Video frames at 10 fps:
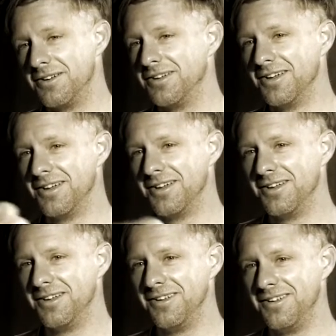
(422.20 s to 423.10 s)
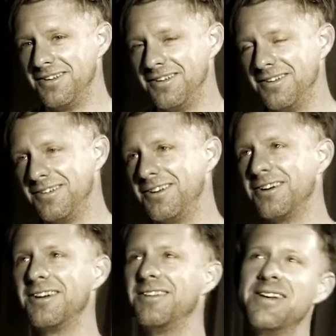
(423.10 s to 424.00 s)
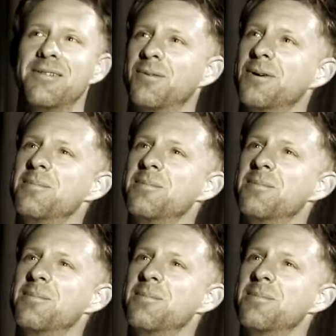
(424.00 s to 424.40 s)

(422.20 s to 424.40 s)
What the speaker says: lost it, or he's from Satan.